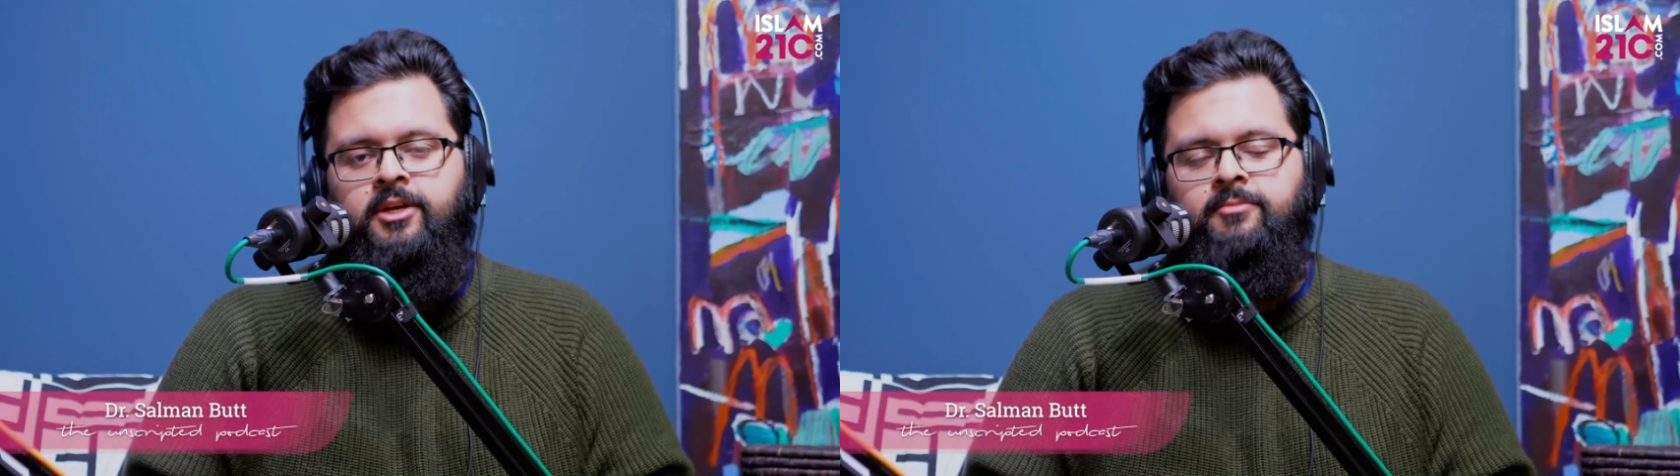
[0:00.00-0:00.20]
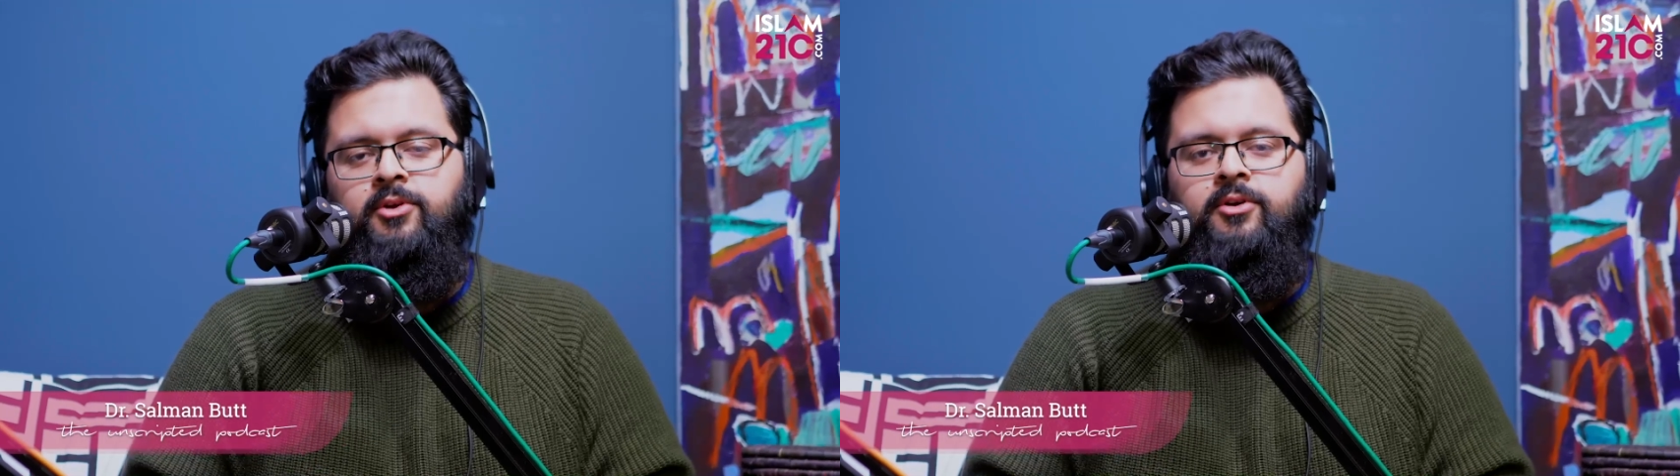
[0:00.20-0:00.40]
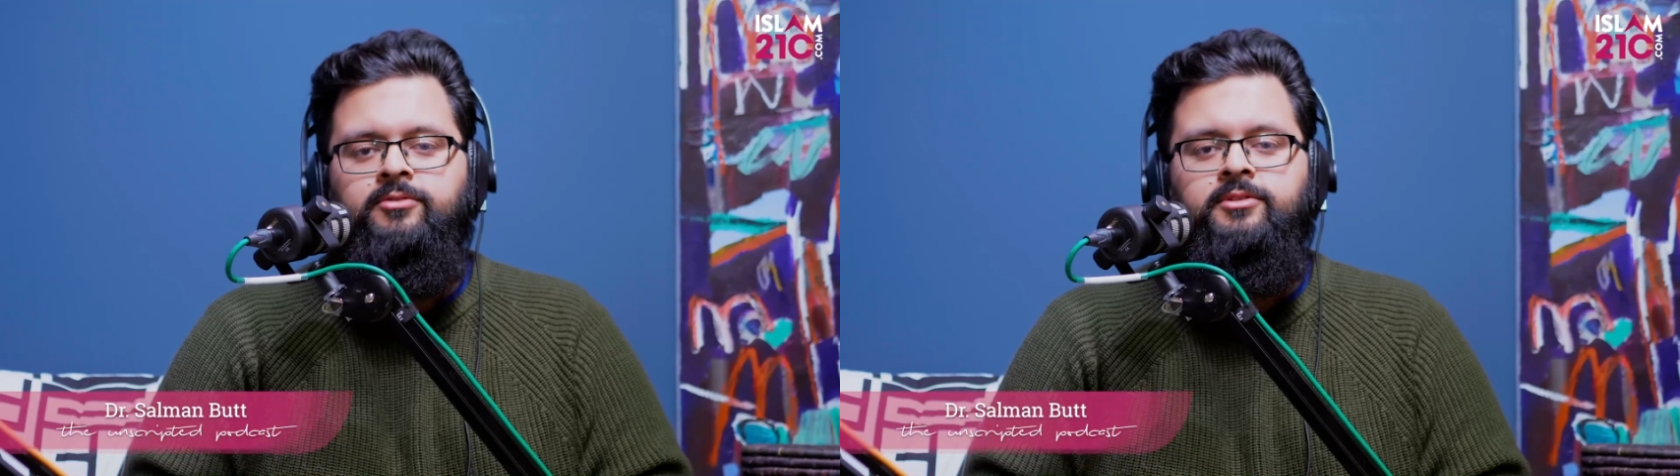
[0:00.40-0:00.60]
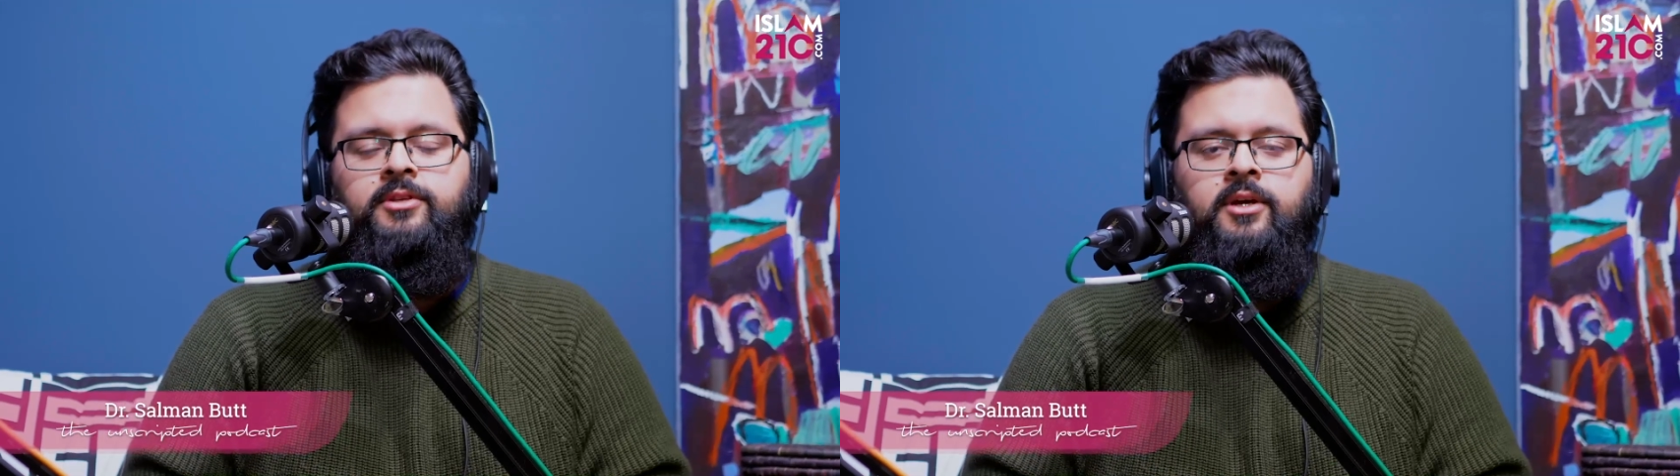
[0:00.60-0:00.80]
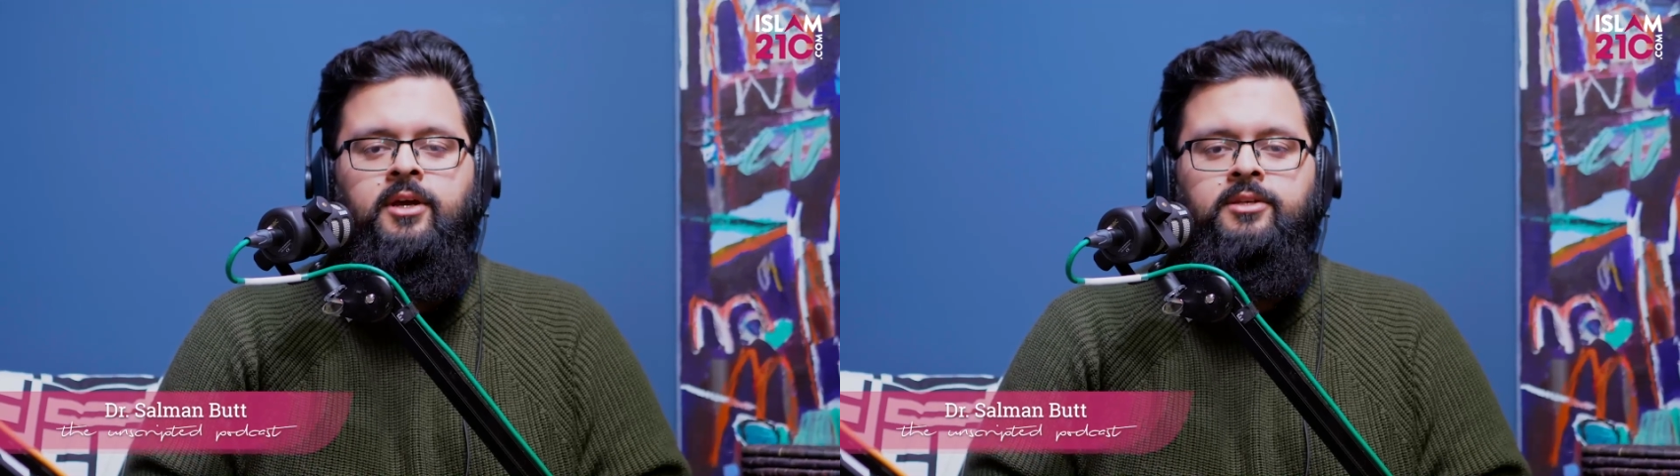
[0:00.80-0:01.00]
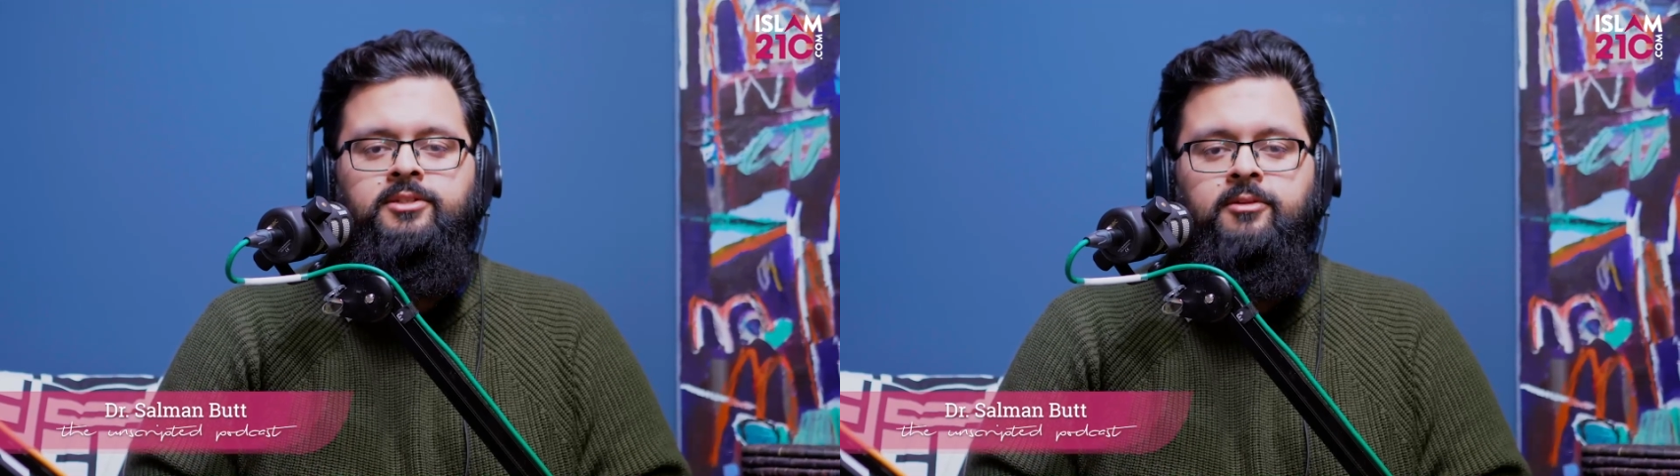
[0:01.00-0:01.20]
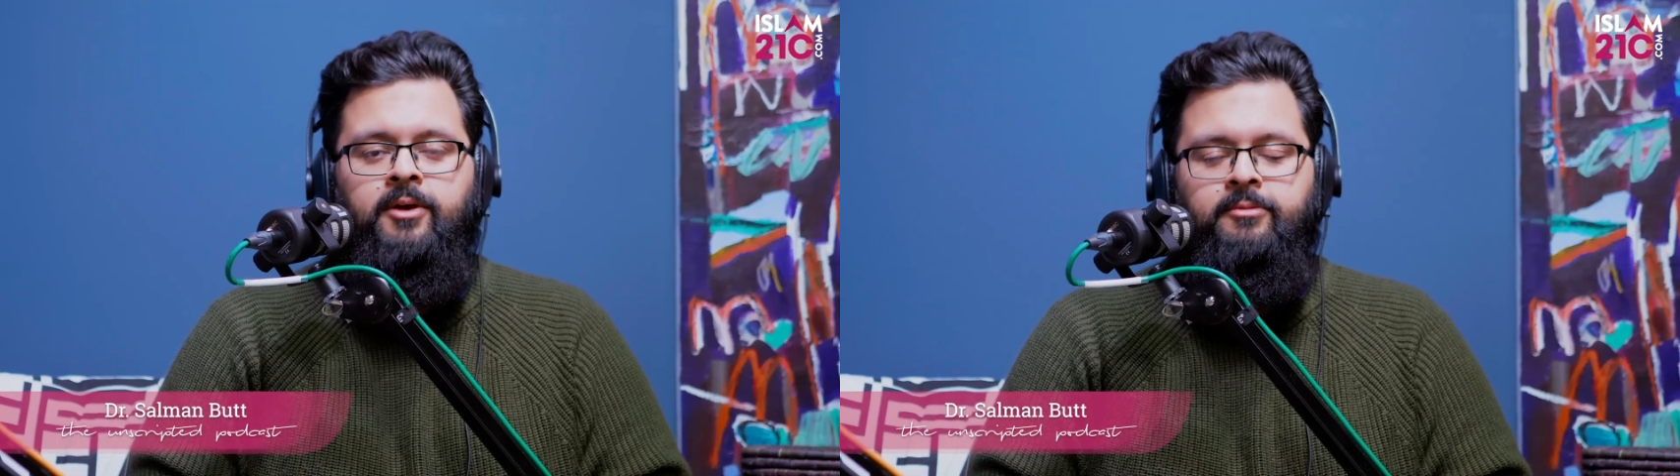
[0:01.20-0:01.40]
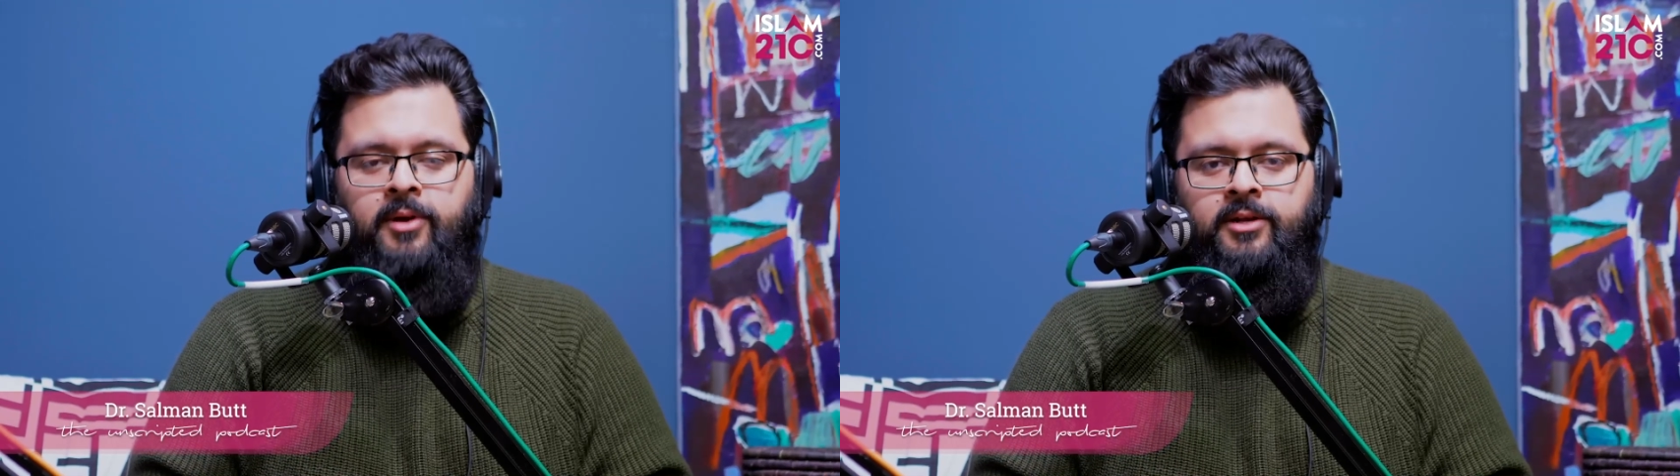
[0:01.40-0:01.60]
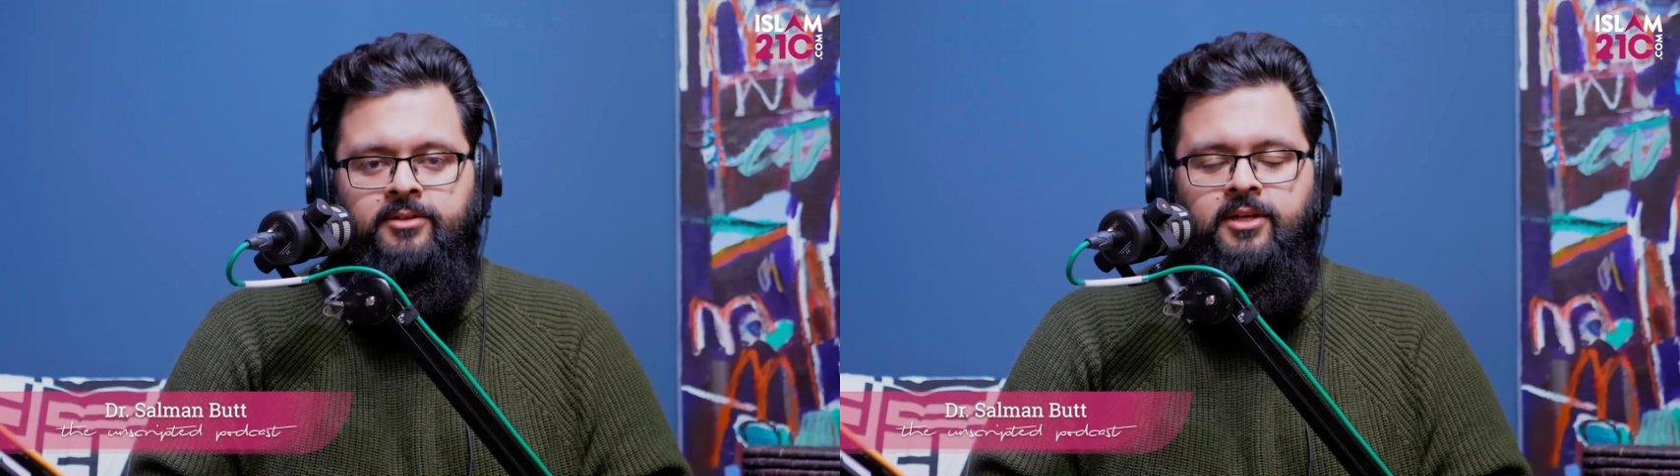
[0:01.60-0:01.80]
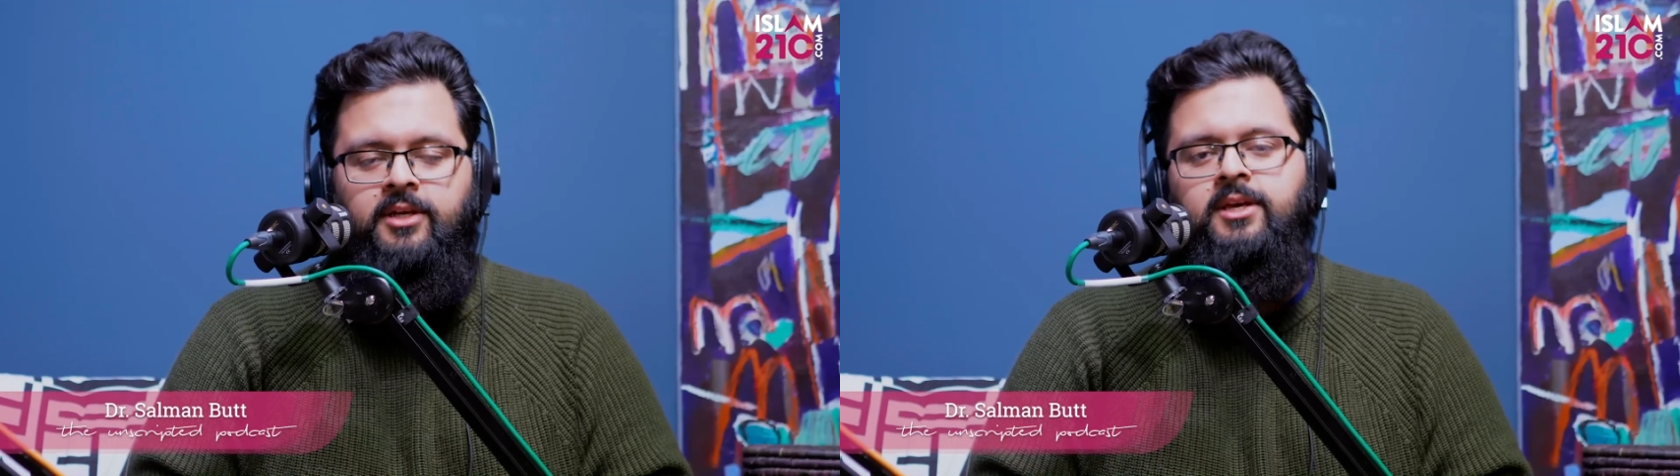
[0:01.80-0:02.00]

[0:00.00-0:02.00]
I'm your host, Salman Butt,